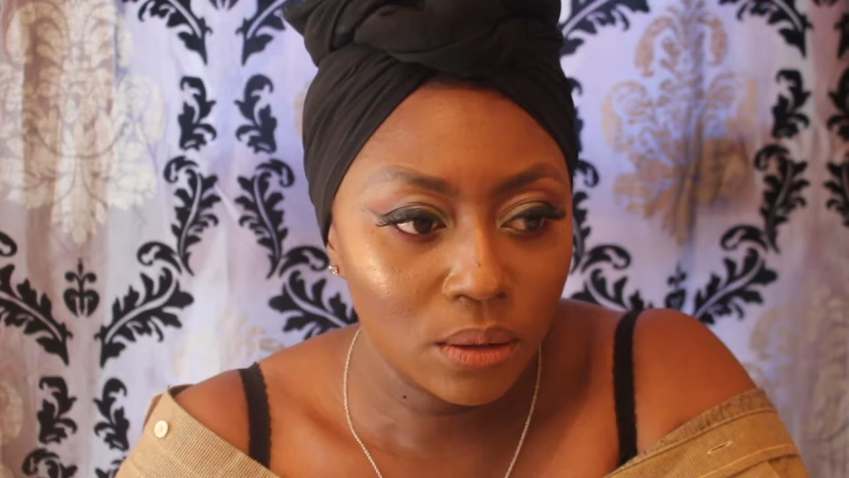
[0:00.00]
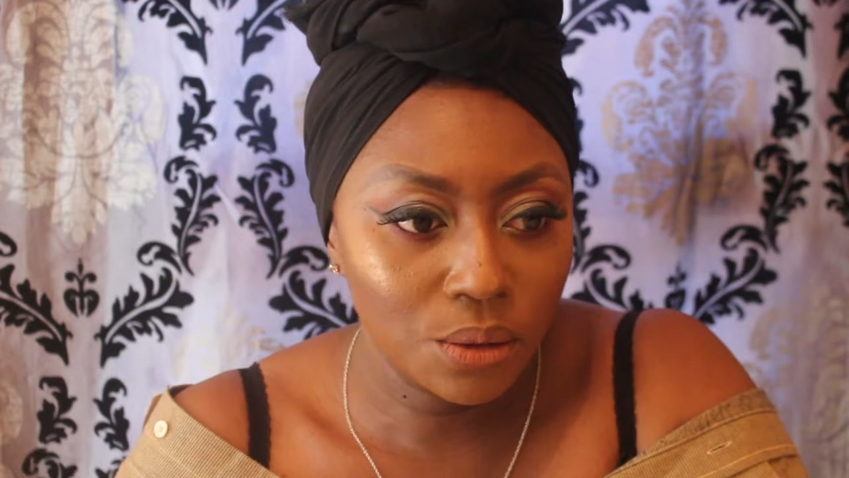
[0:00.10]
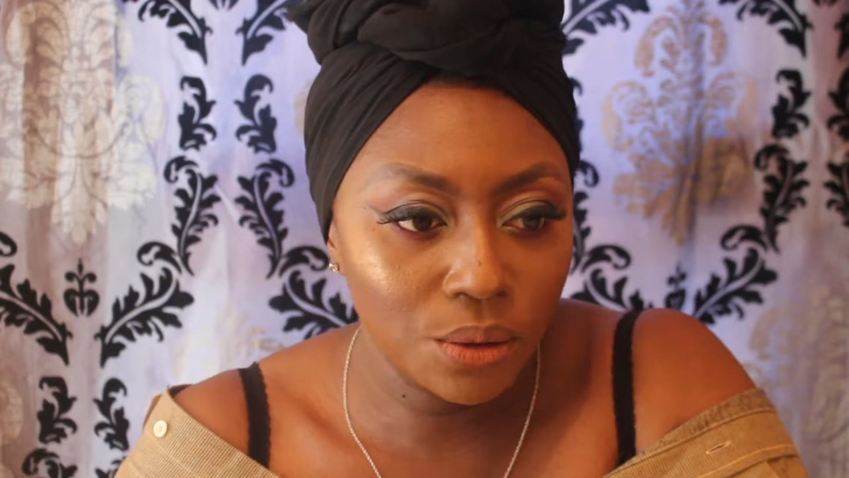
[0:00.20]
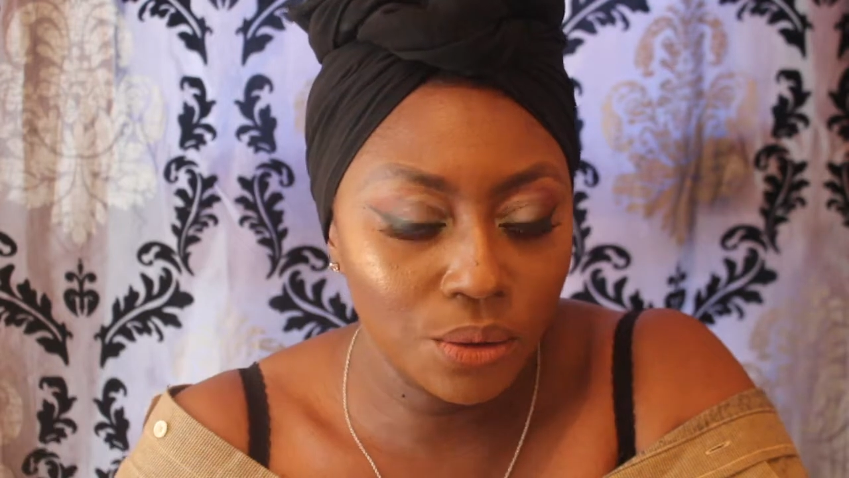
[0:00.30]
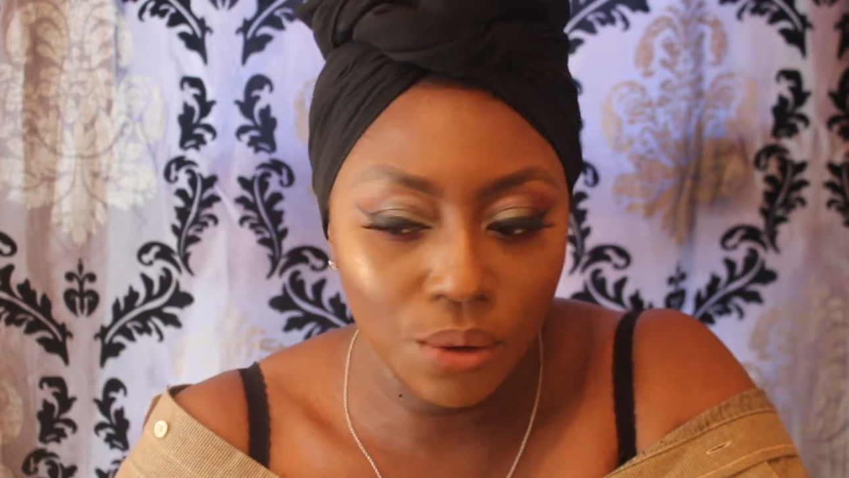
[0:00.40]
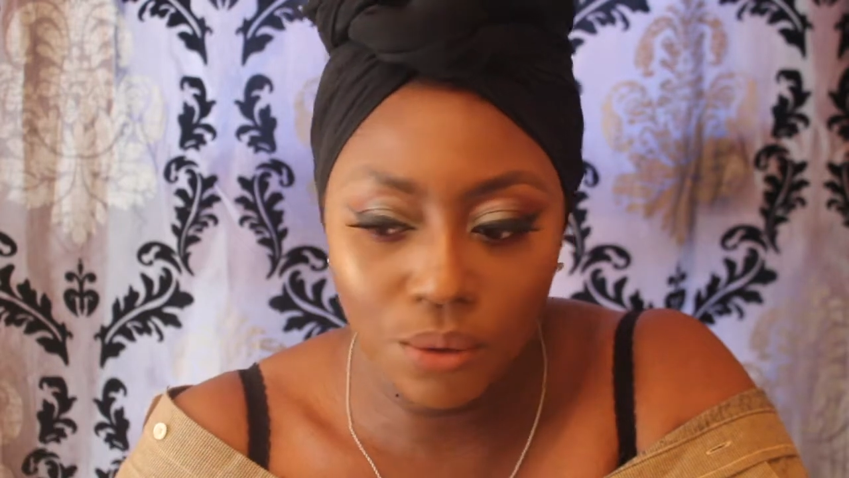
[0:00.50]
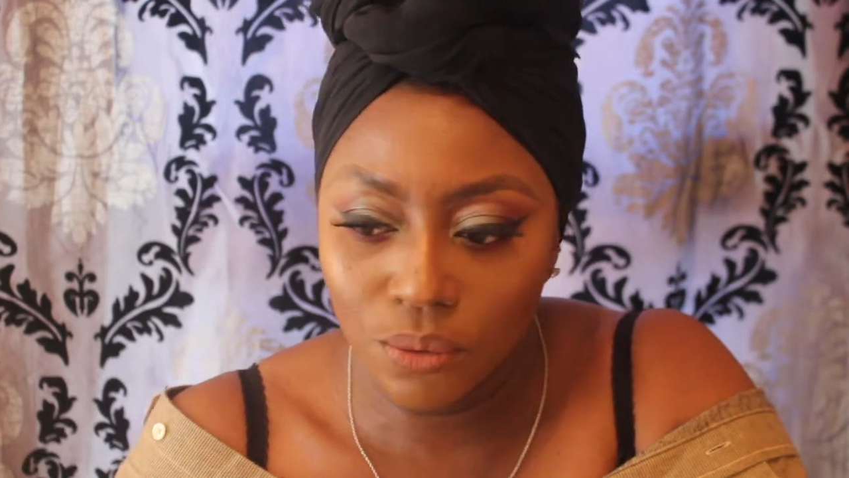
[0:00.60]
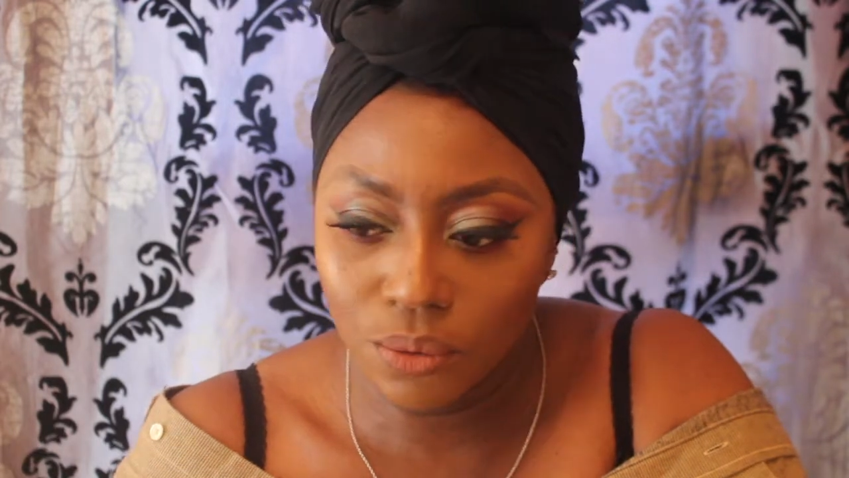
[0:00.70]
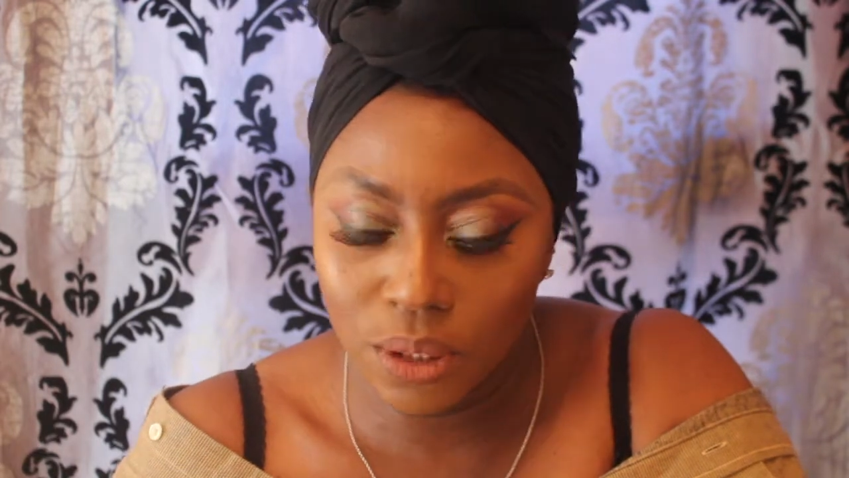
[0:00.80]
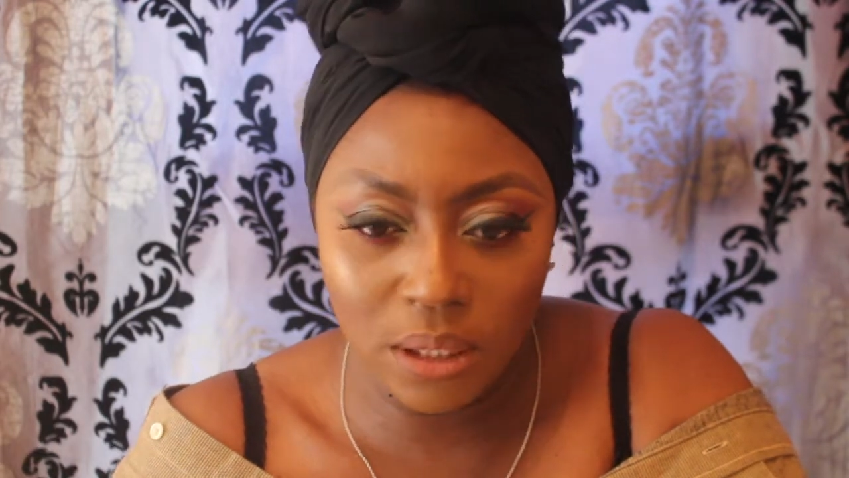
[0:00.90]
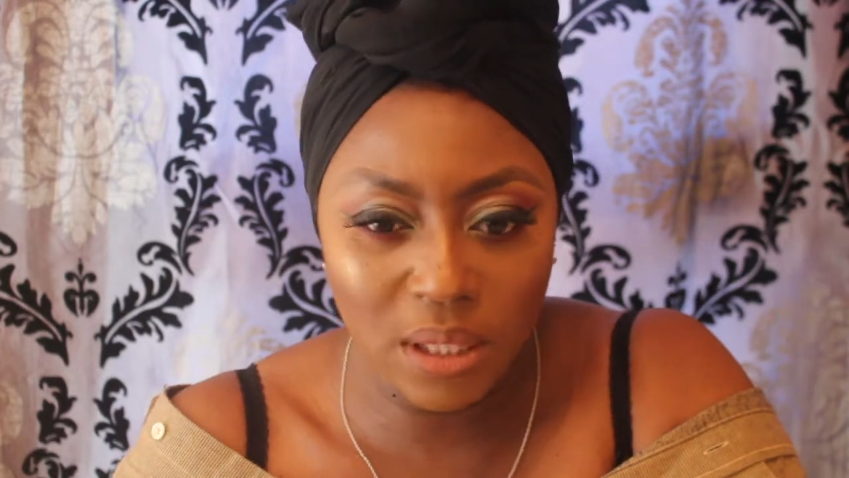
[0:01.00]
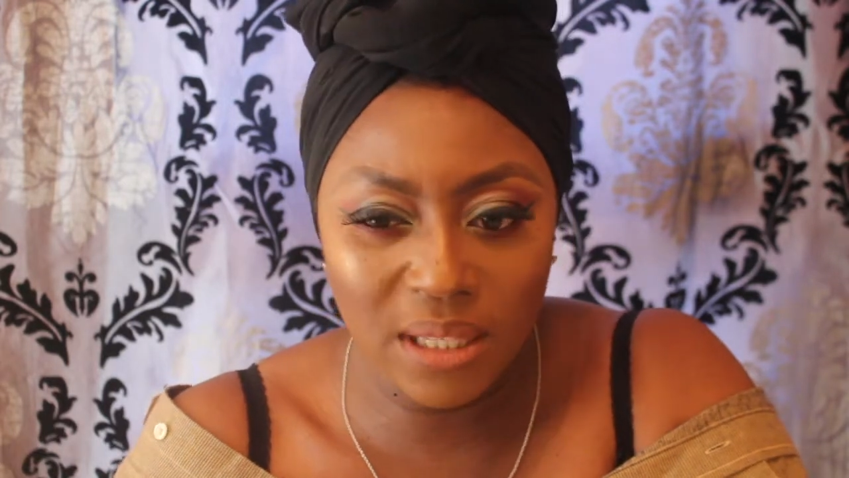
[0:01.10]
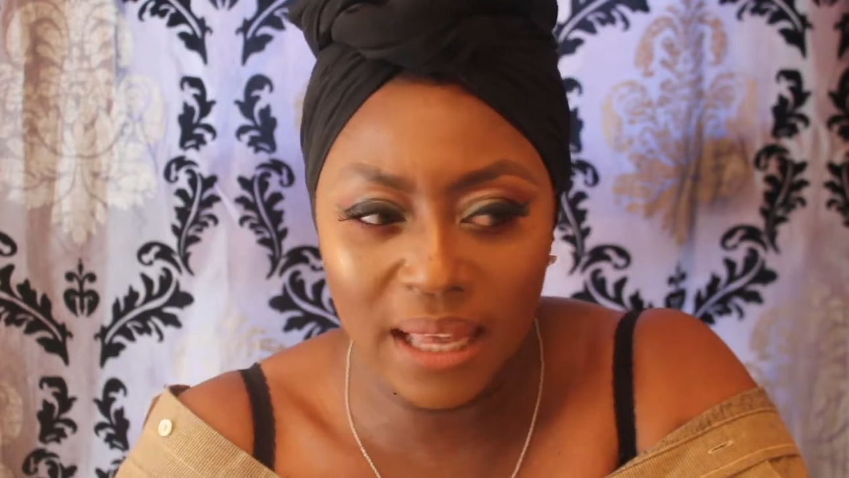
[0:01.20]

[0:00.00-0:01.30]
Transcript: you know, did this,